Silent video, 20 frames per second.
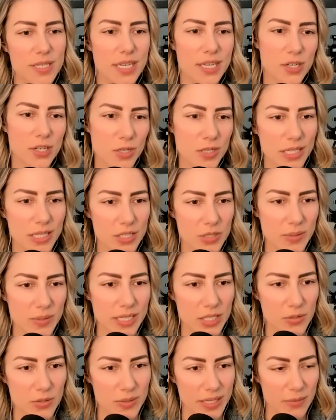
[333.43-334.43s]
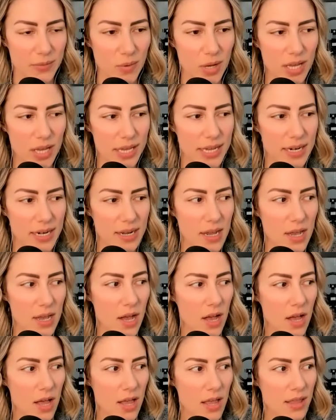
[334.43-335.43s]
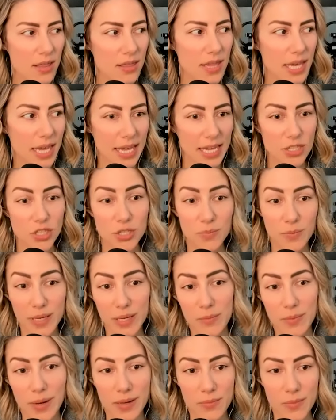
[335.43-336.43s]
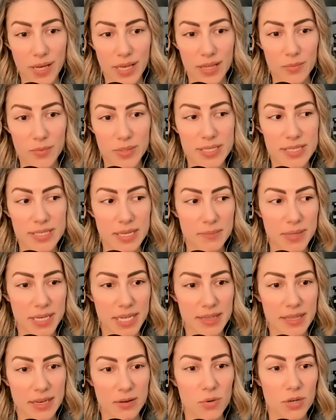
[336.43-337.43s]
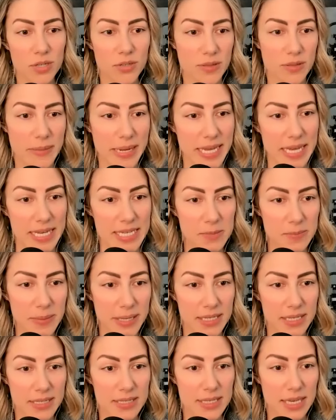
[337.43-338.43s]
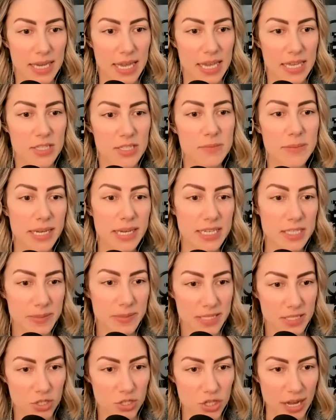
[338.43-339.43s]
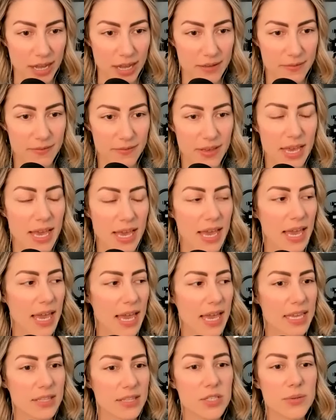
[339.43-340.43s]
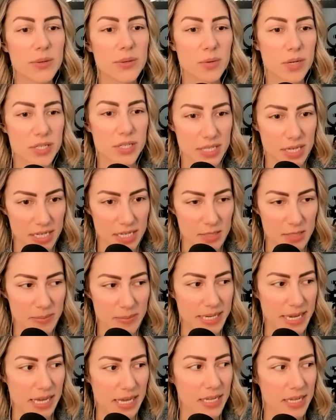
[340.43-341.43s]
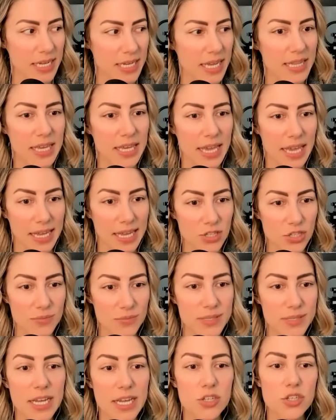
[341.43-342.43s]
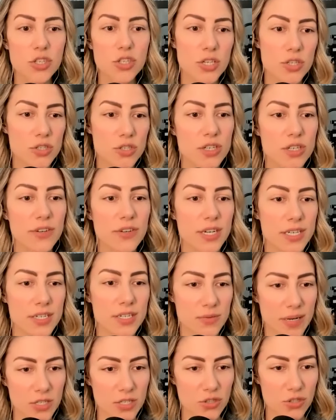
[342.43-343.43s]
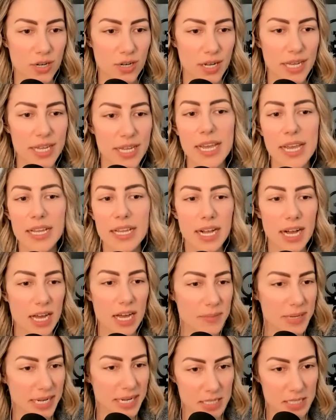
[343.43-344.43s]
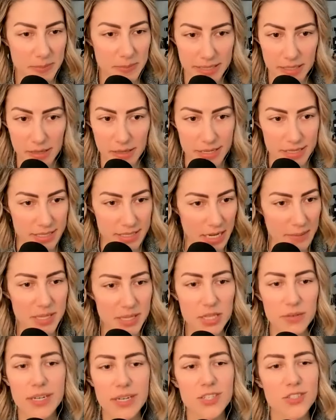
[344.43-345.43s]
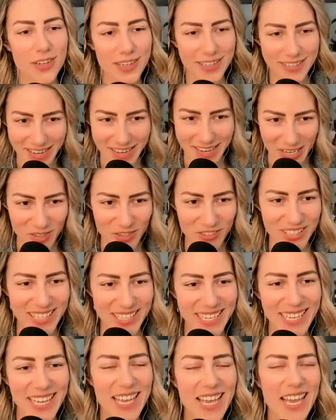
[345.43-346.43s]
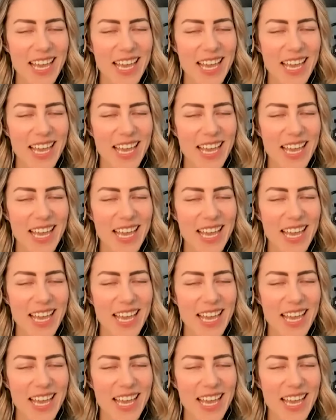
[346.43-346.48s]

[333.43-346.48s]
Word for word: in early 2021, the agent we went with was somebody that worked with my husband. And so my husband's a chef. And so he works in hospitality. And the agent was actually a server at his restaurant. And I had come and I'd spent a lot of time at the restaurant naturally.